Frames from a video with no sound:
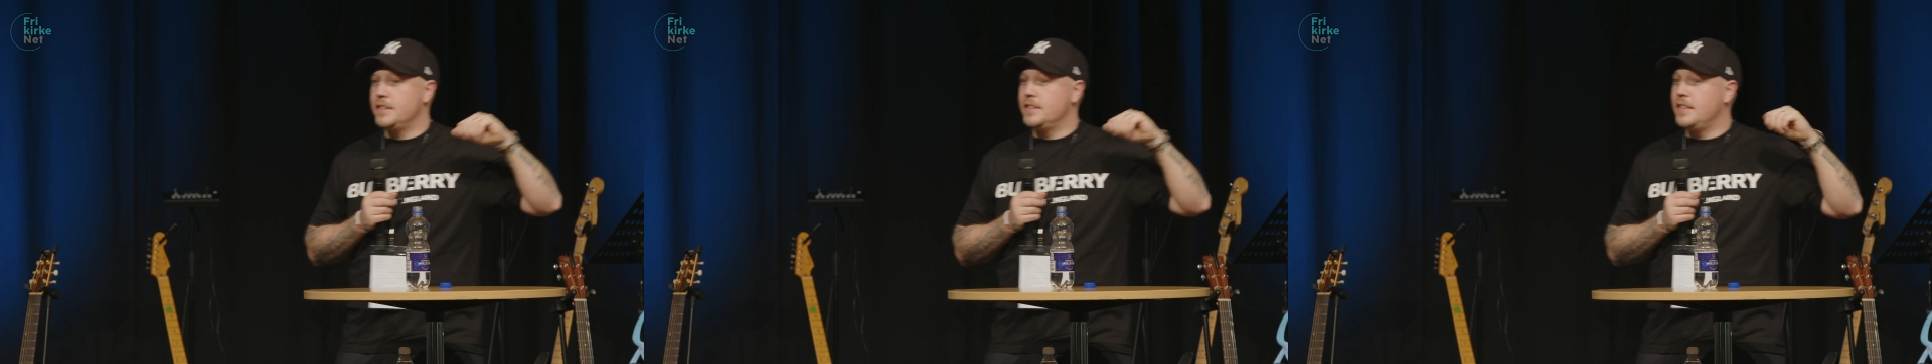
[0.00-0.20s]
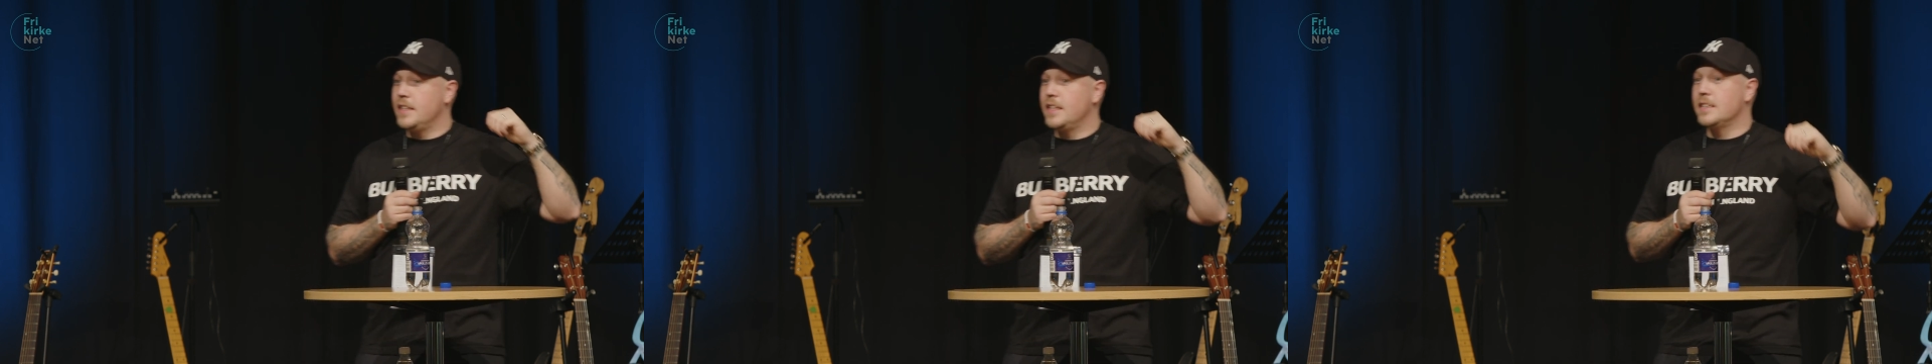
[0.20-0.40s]

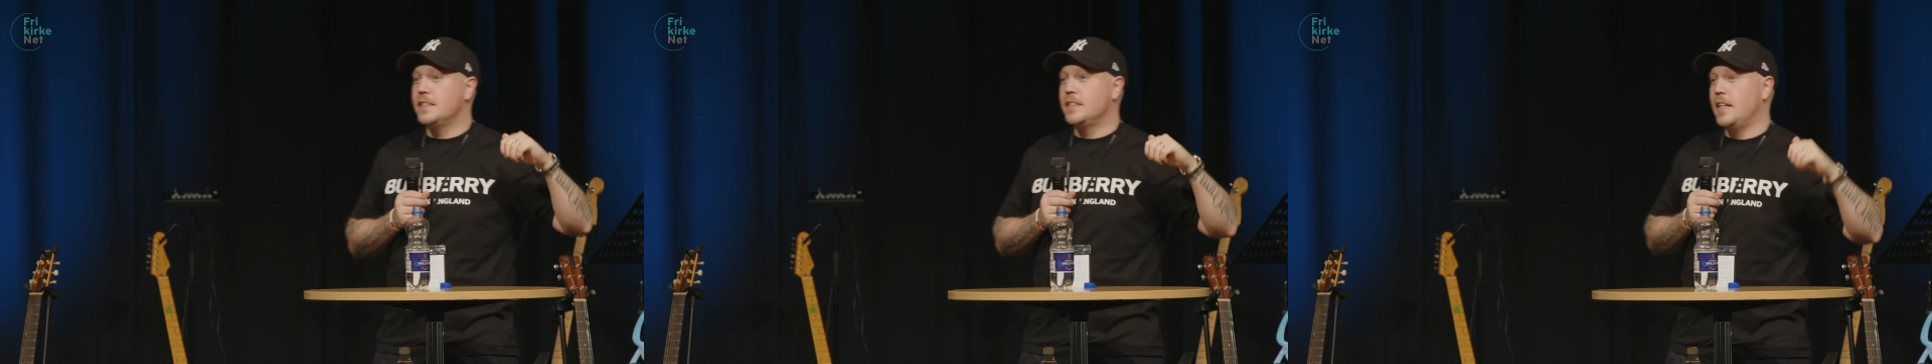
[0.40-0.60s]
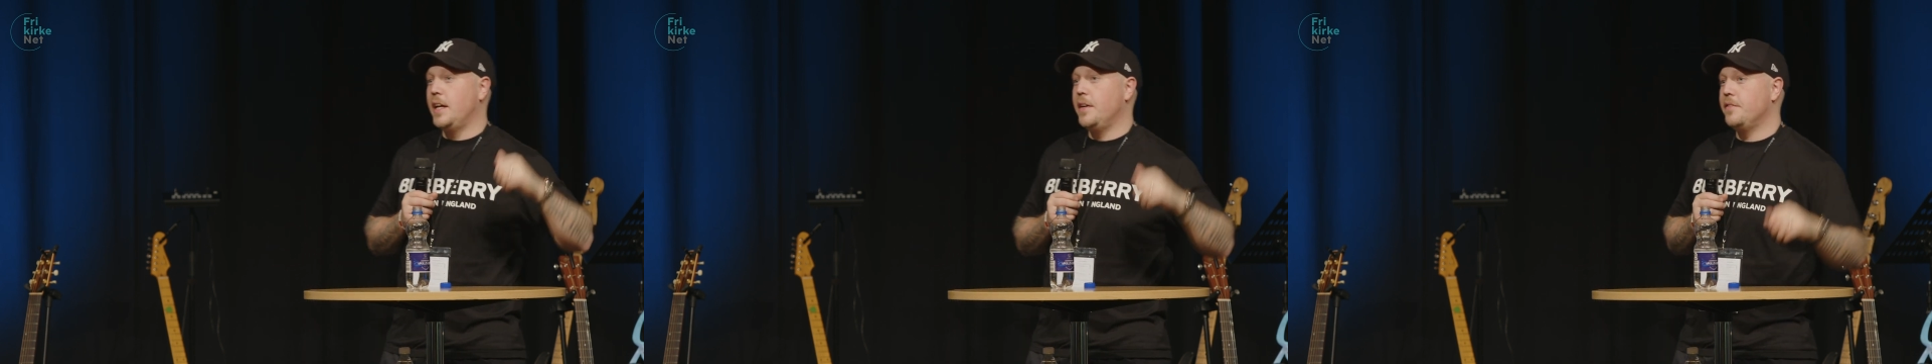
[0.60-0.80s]
she got
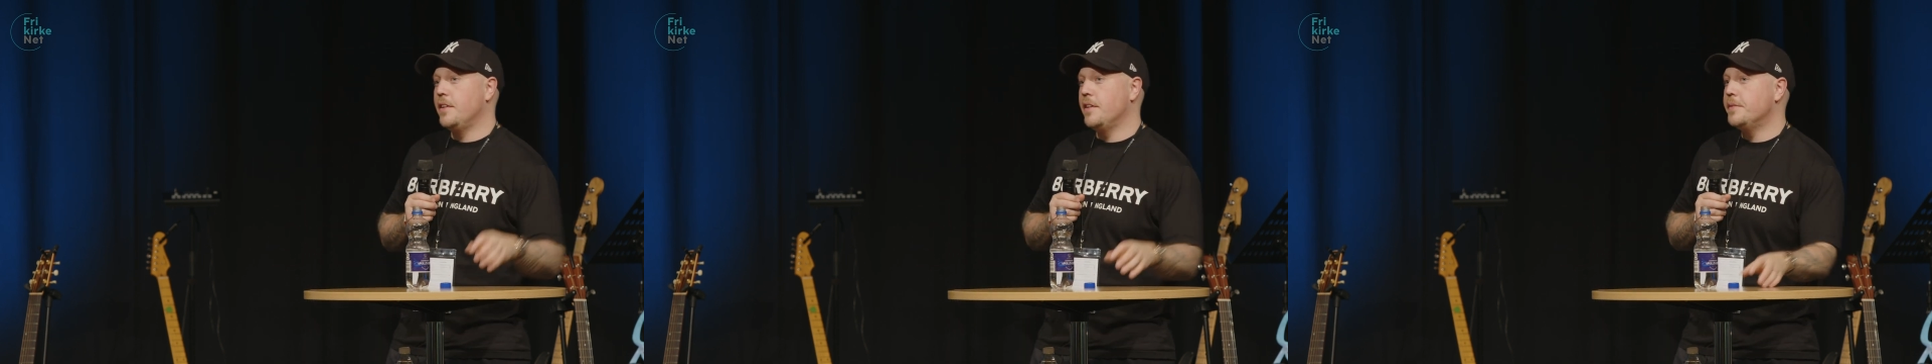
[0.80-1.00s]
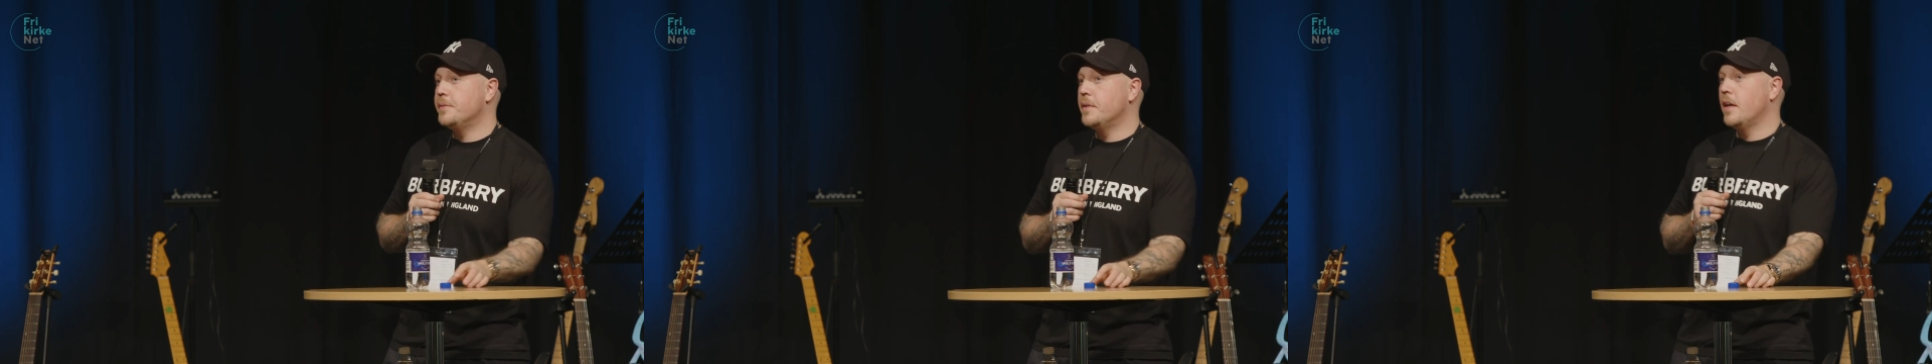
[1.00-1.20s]

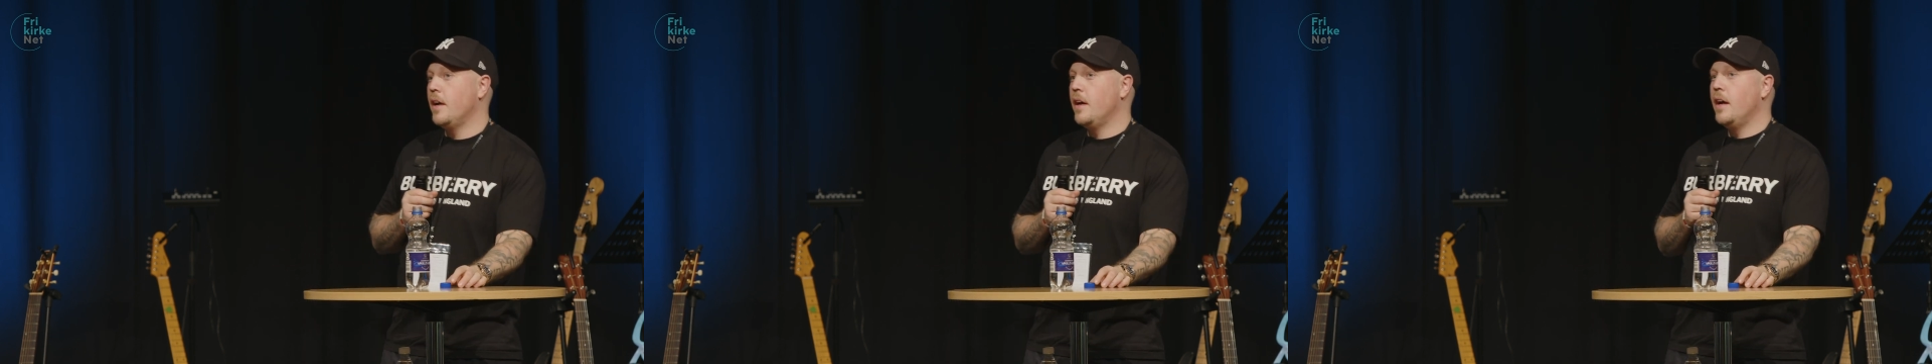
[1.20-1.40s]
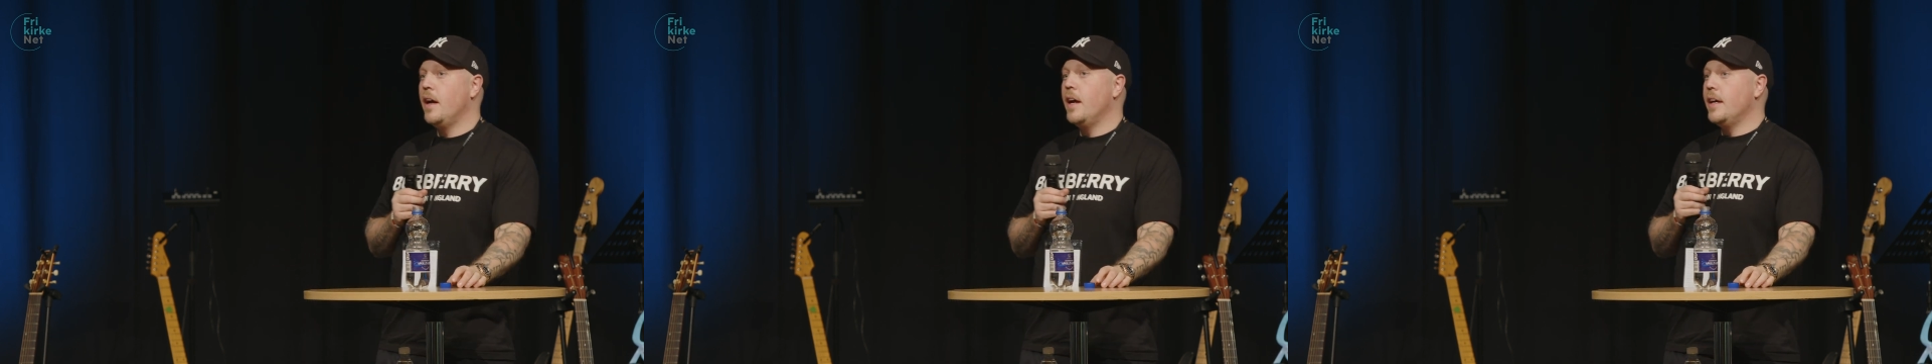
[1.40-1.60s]
saved
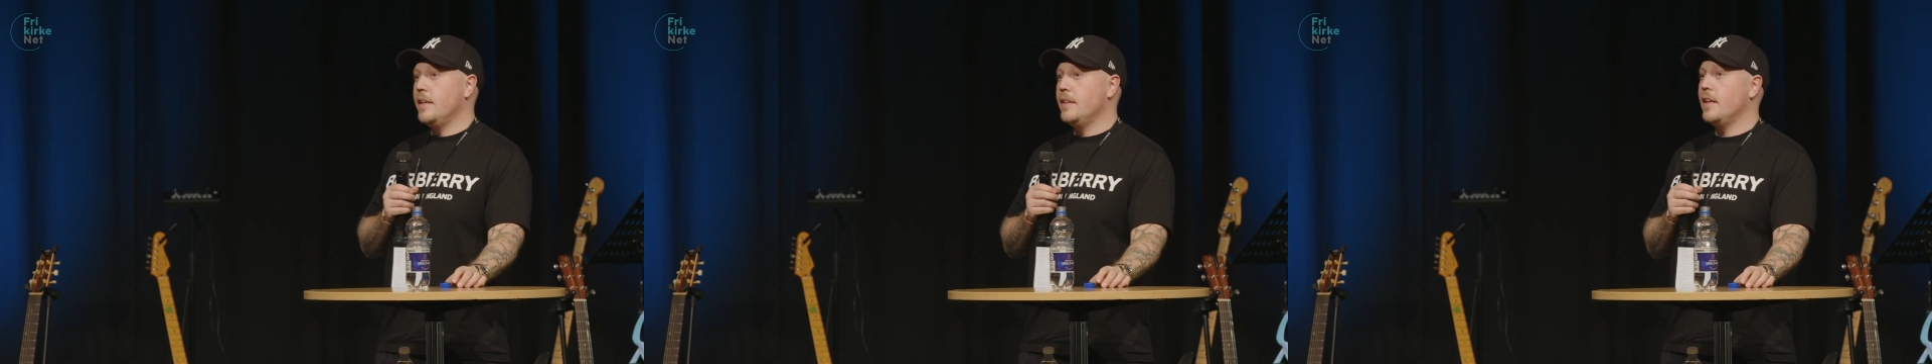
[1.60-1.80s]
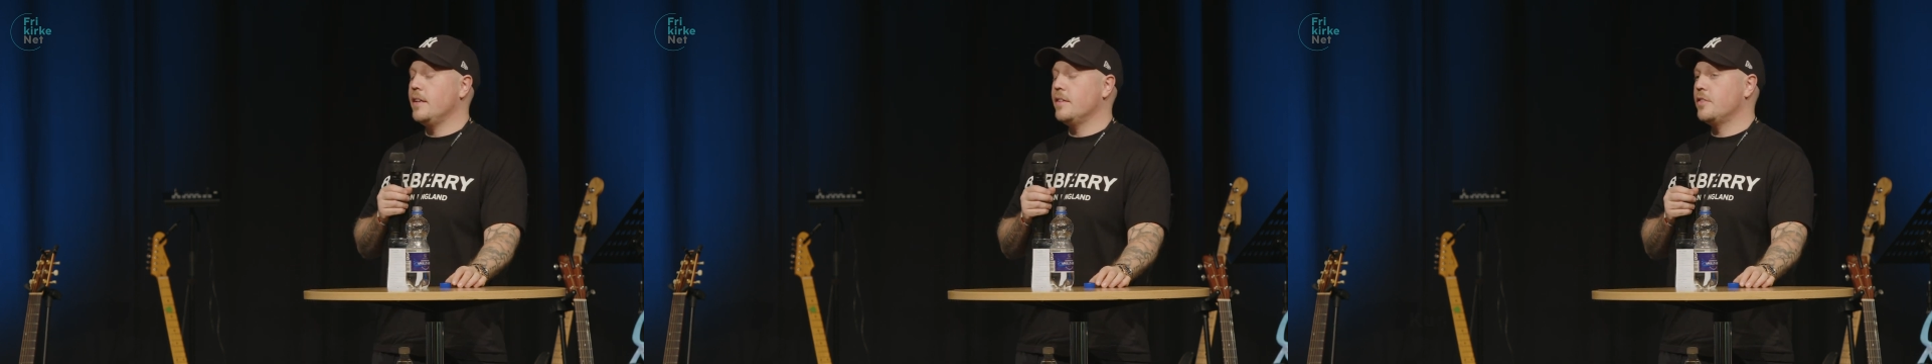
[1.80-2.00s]

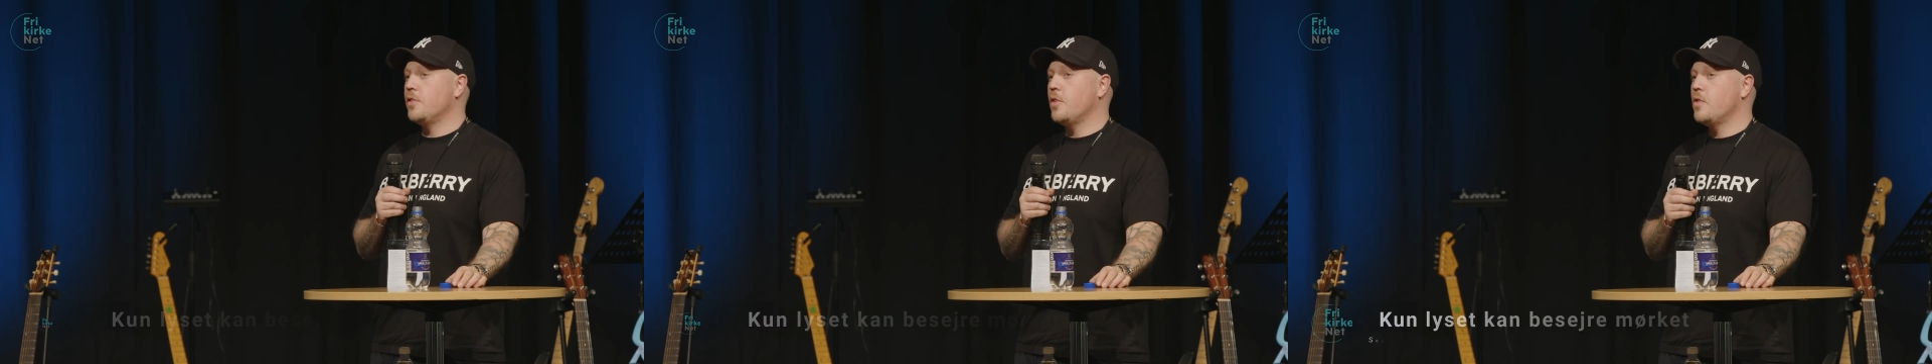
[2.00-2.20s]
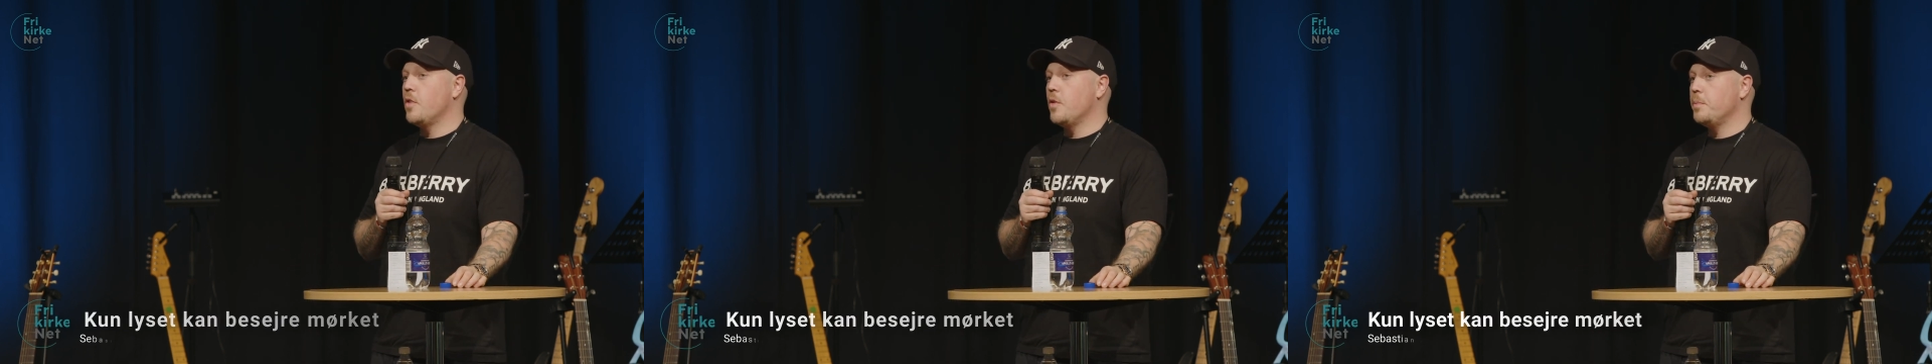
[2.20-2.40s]
in
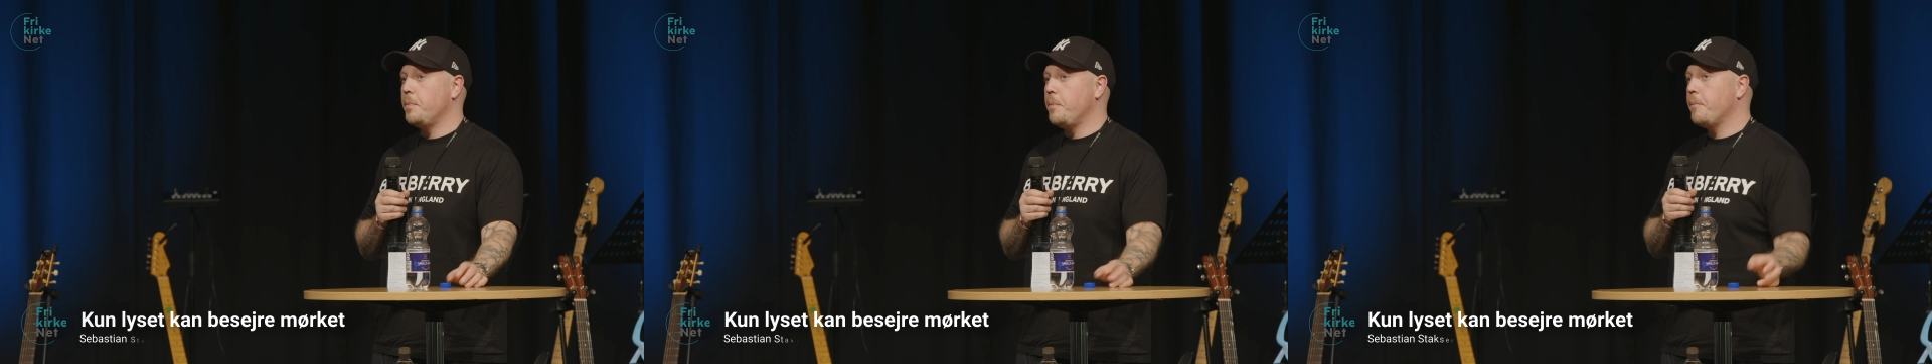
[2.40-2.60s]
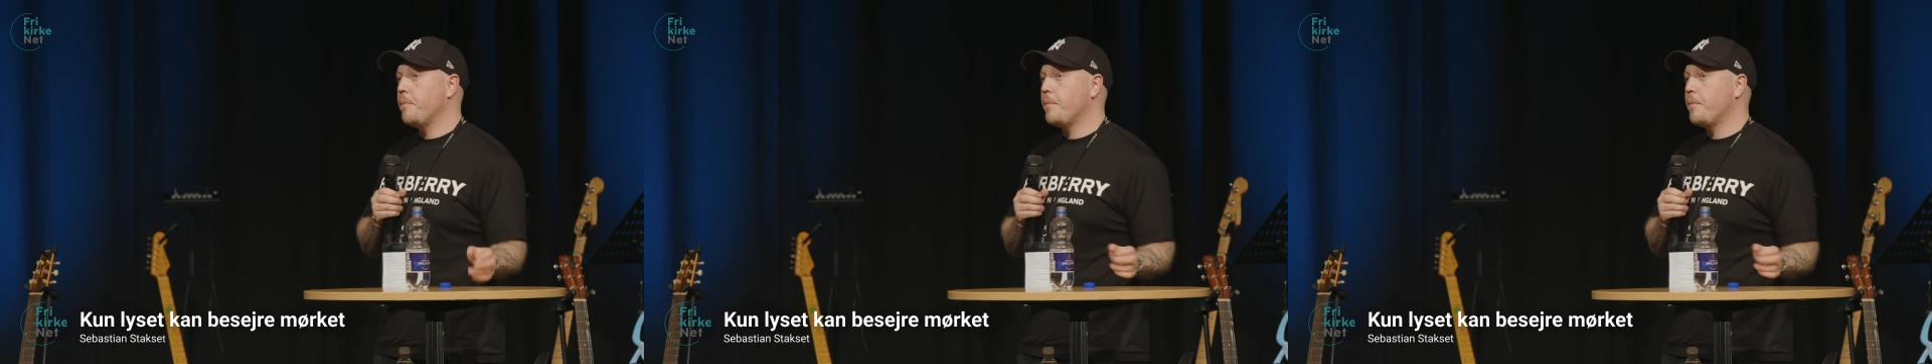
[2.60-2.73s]
Stockholm,